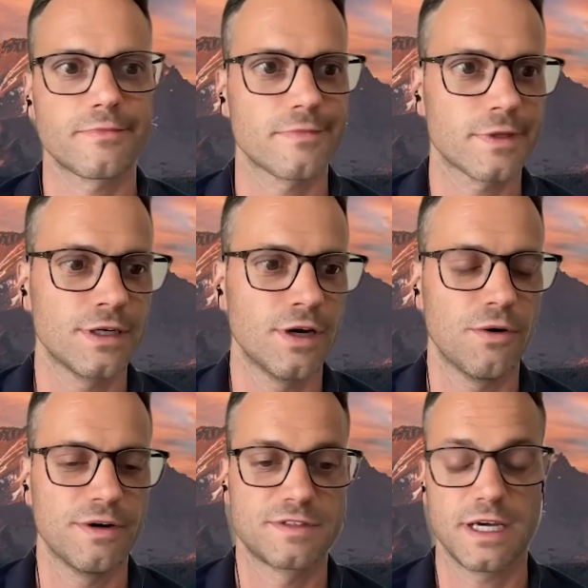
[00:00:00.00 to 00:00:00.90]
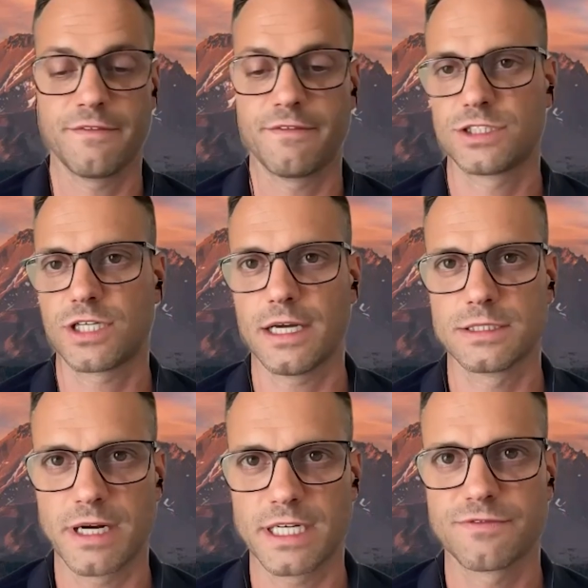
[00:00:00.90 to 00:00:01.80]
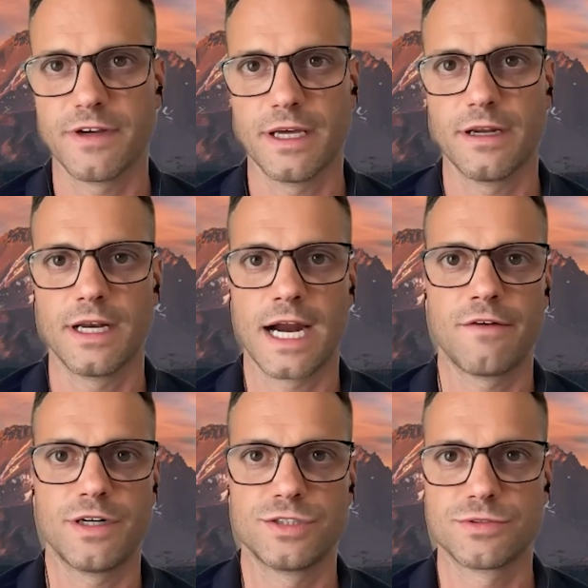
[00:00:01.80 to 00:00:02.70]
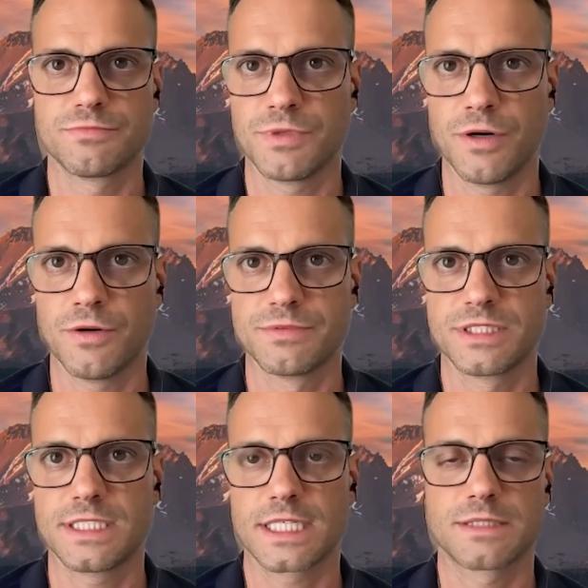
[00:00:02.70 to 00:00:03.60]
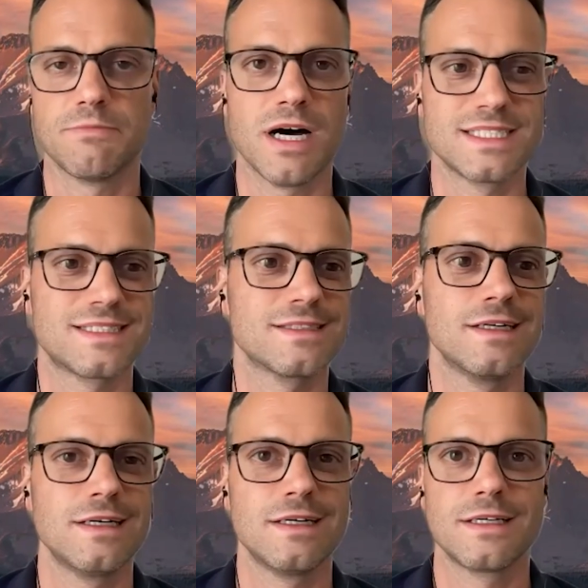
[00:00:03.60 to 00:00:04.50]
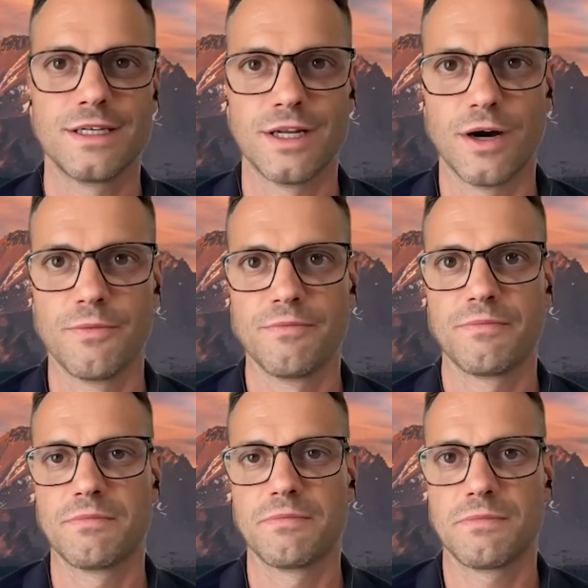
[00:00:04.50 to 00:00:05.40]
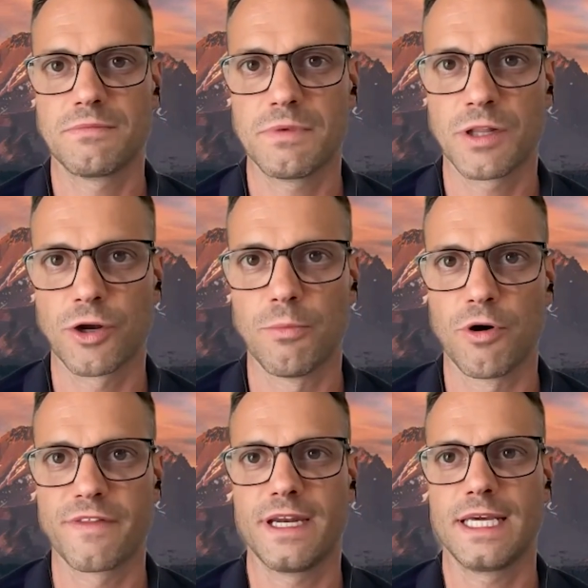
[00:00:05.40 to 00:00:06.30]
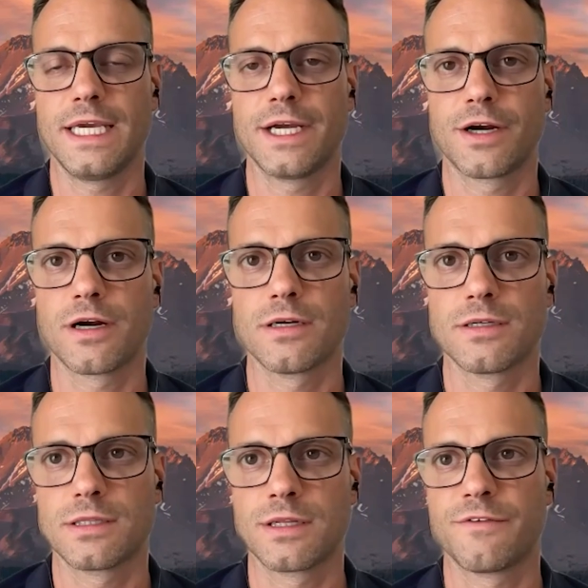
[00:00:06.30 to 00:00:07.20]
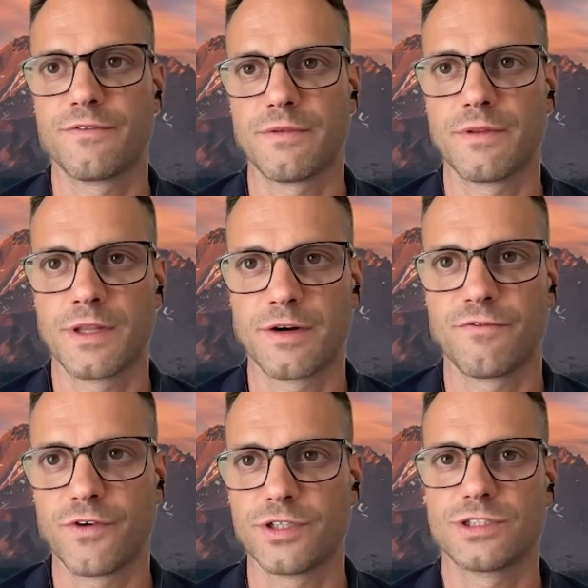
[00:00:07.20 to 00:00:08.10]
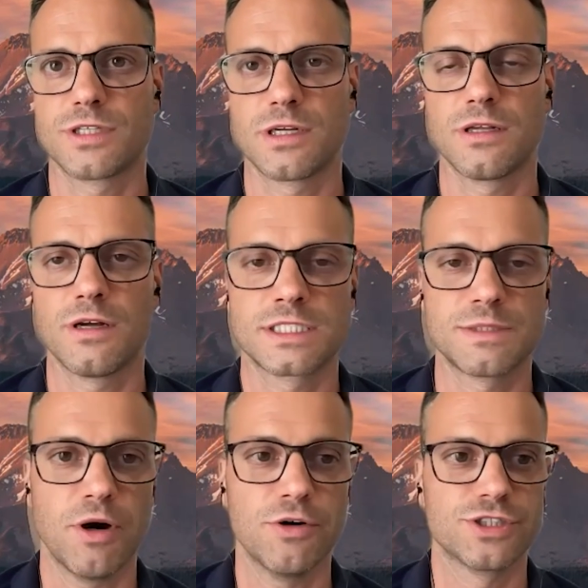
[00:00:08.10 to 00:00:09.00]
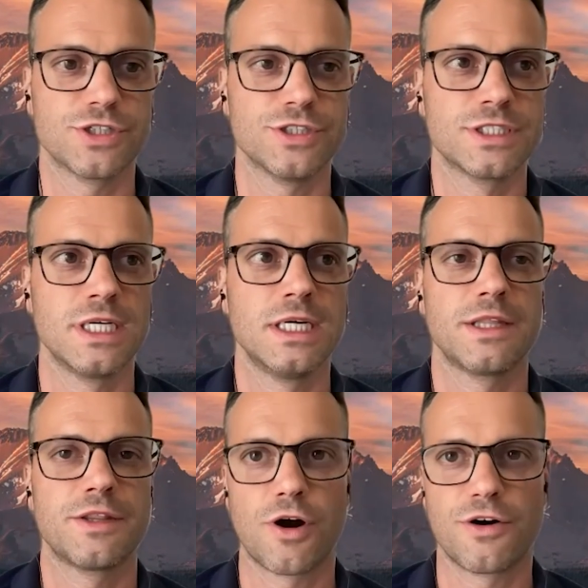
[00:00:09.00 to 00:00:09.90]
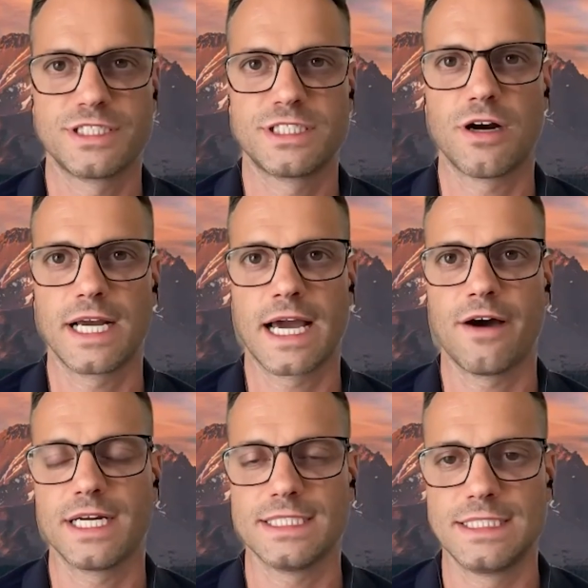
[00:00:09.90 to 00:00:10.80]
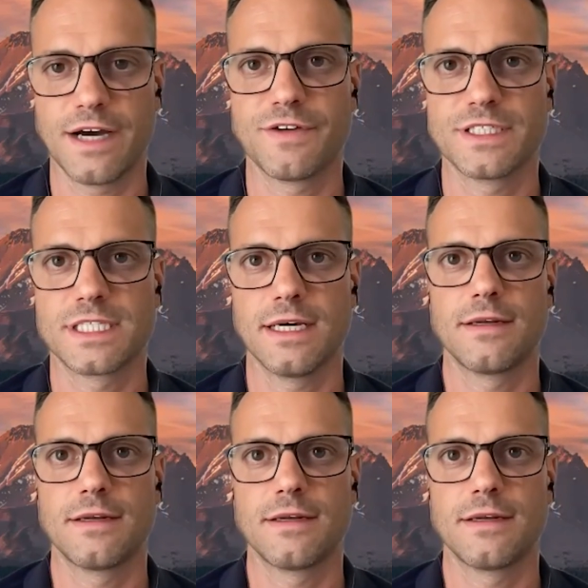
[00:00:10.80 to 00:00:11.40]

you know, if, if a child's breastfed on average, you know, six months, you know, a little more than a year, their, their first exposures, they're already starting out at a deficit.